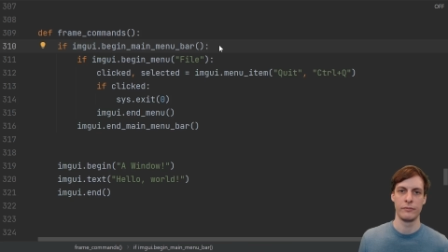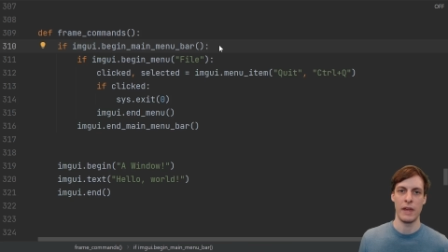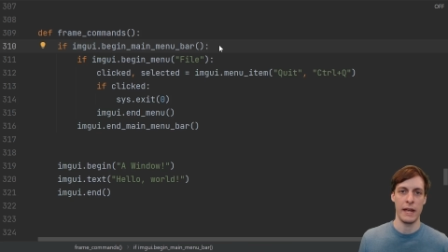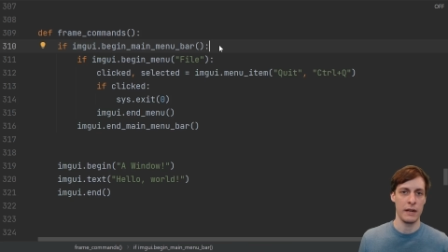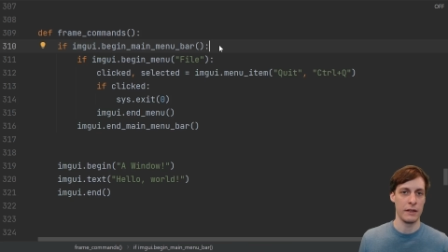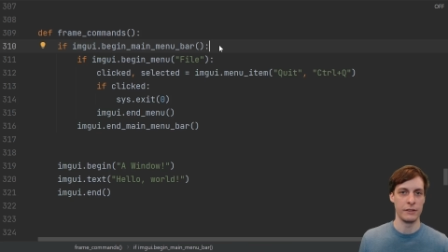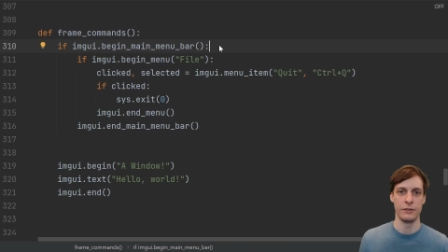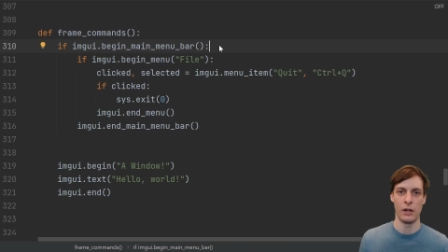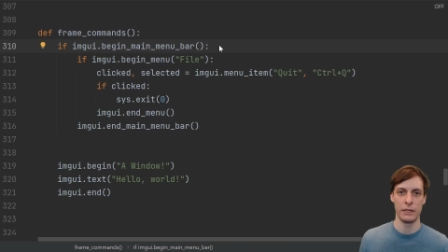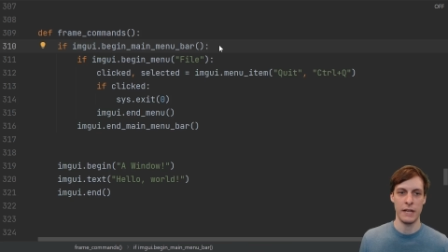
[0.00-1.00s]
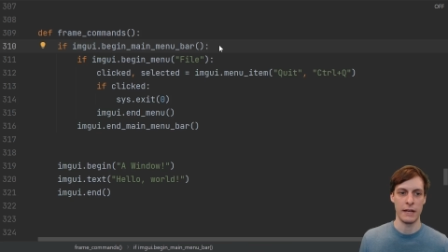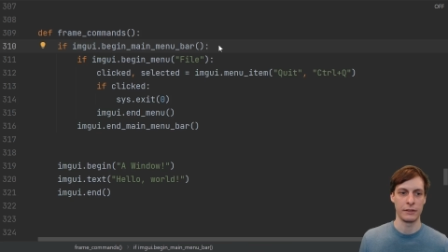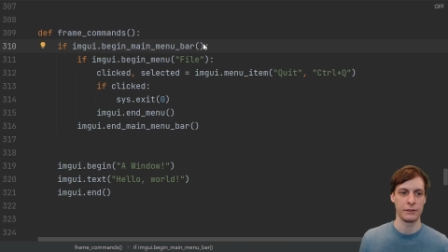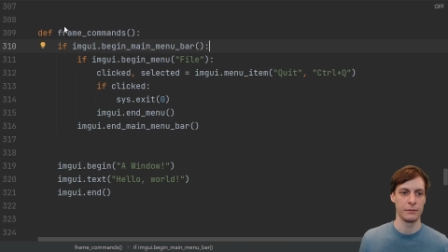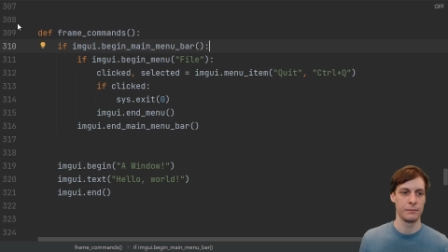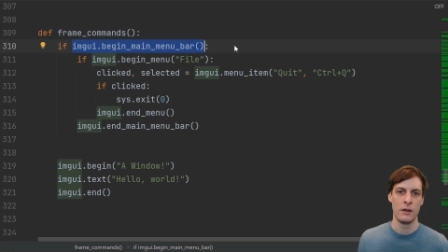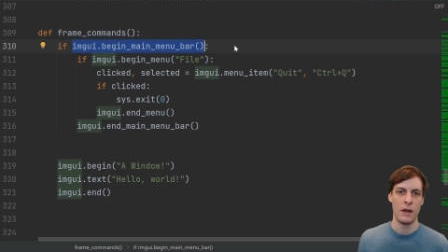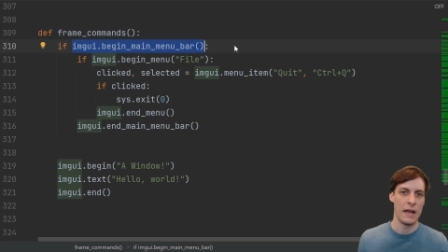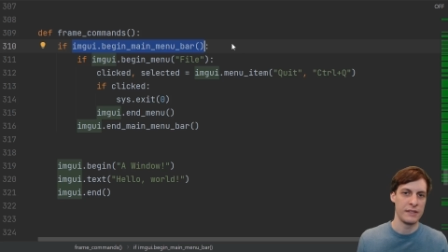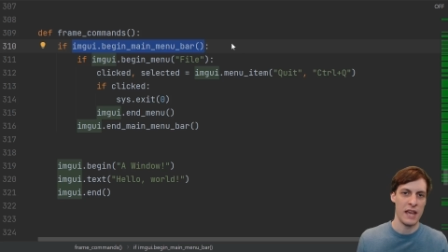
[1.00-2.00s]
And this is all it takes.
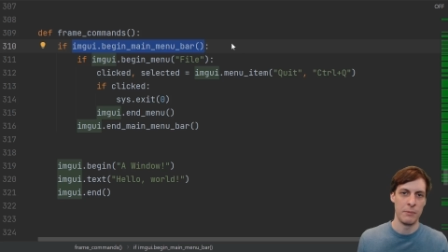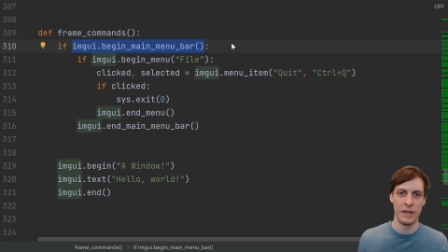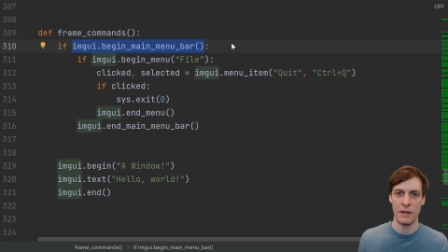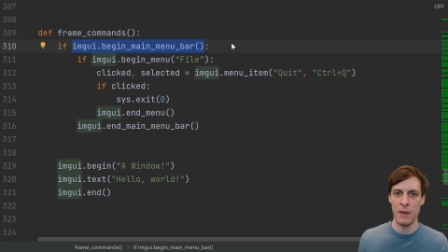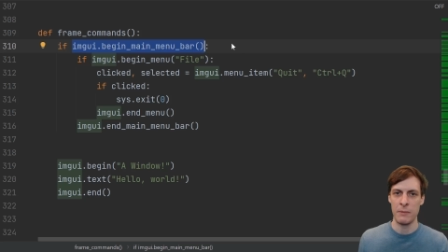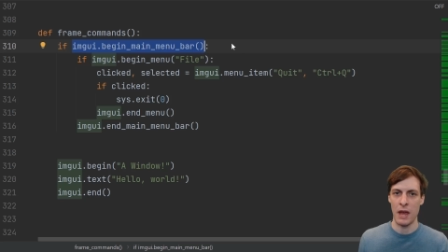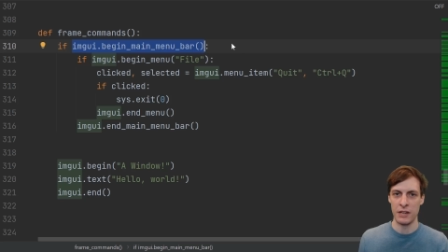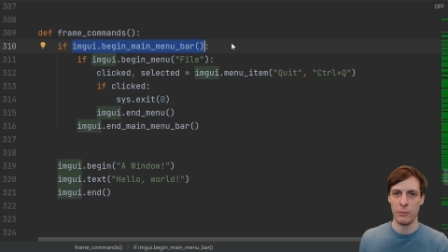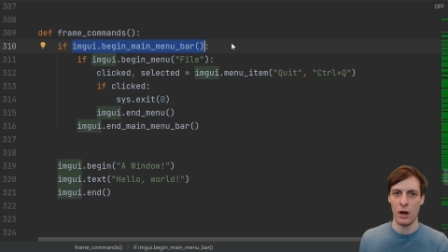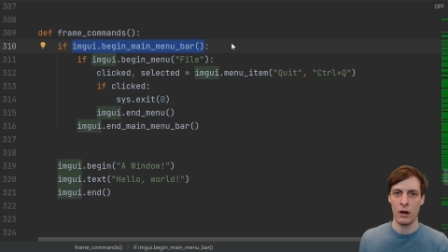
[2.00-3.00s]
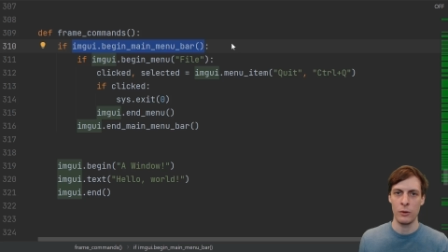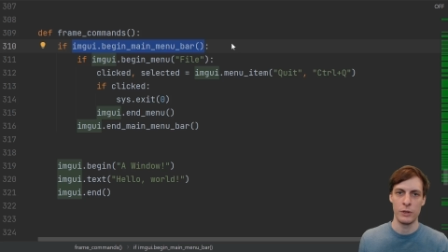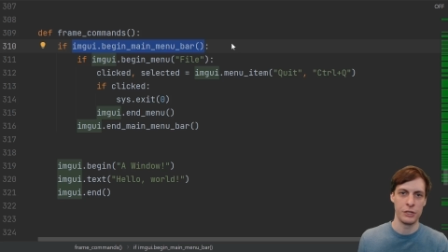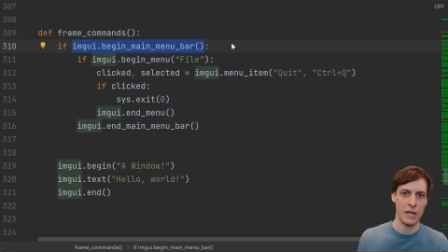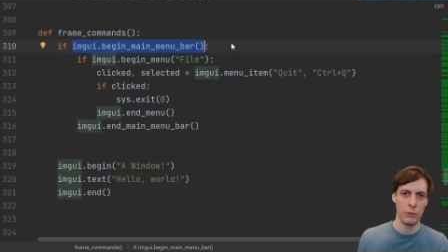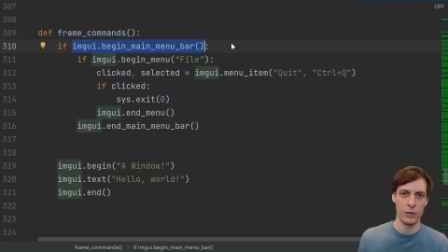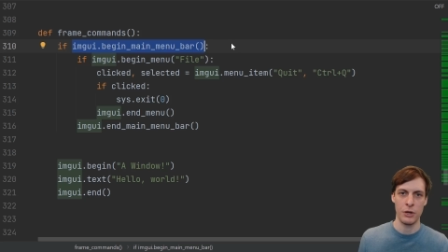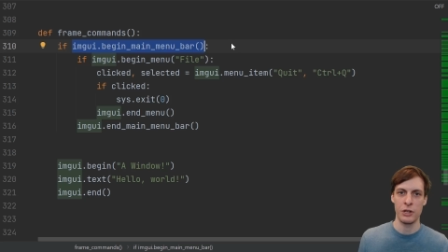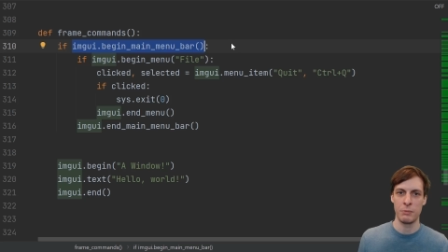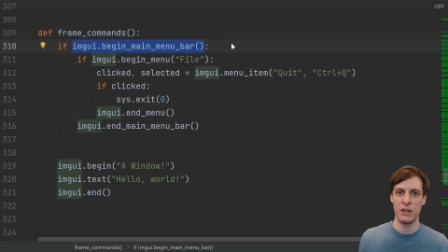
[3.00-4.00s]
I say begin main menu bar, which is going to
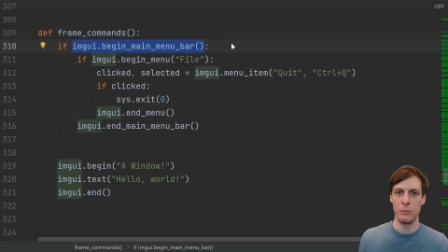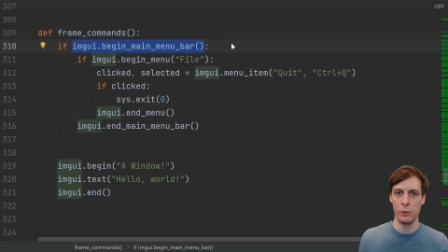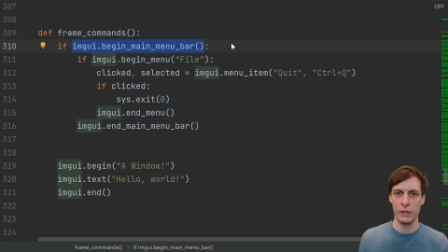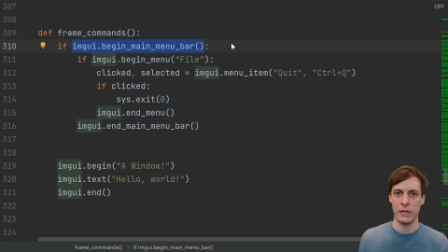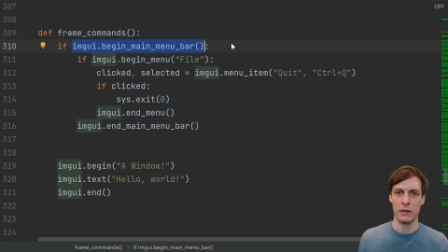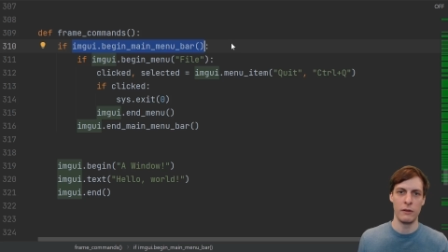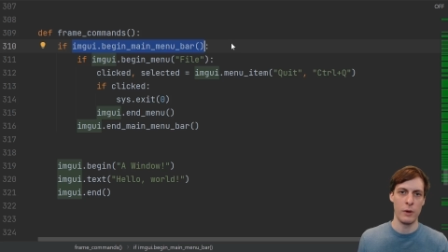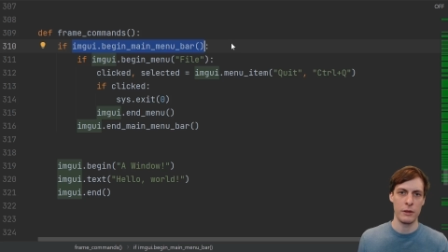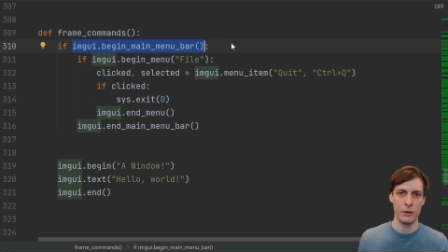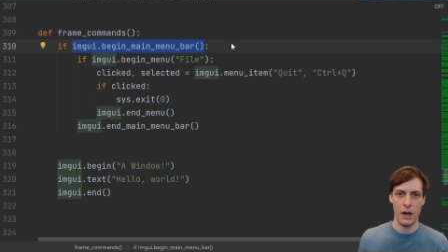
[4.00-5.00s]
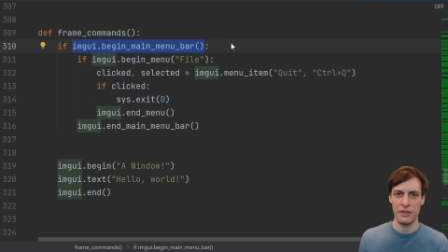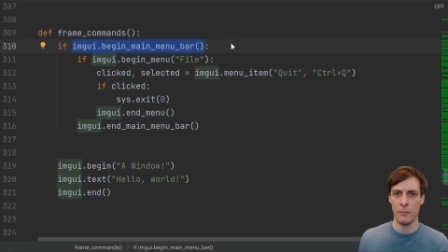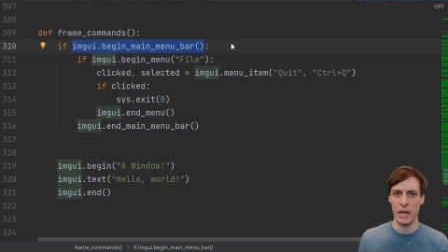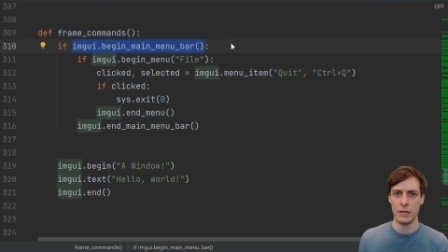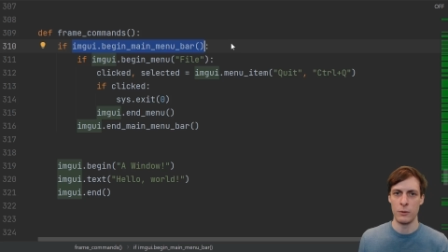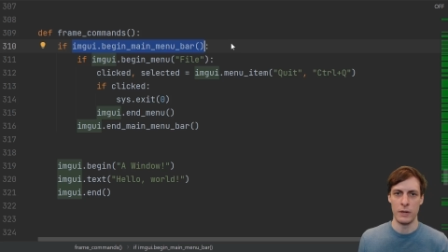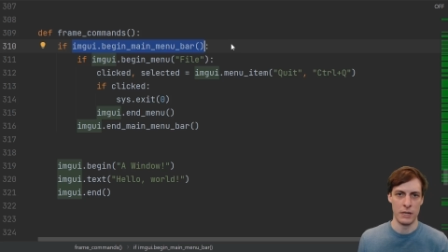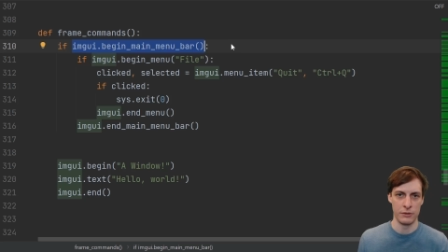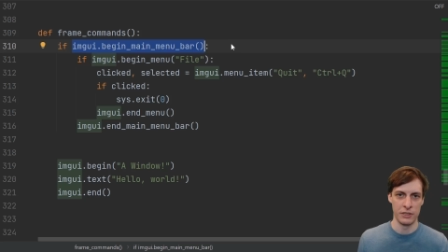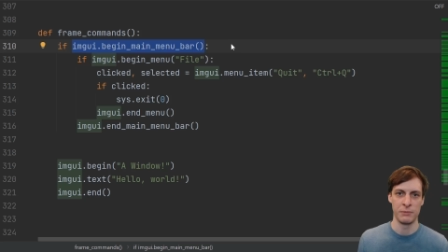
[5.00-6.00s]
return to me a boolean of whether or not the menu
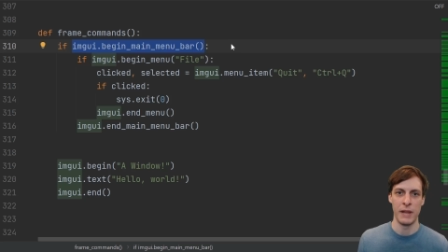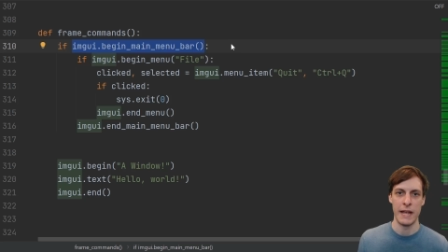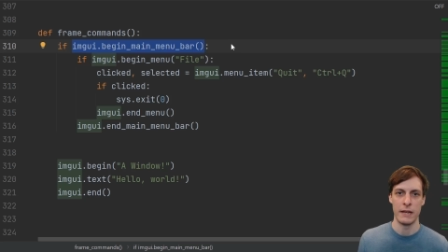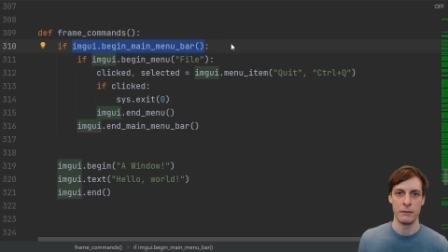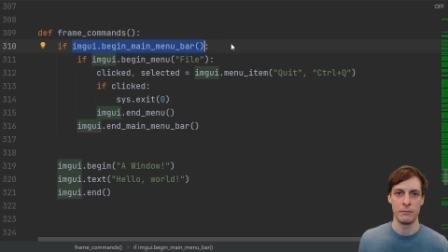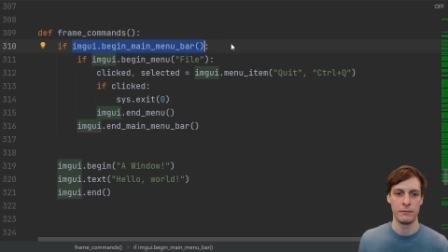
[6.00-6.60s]
is displayed.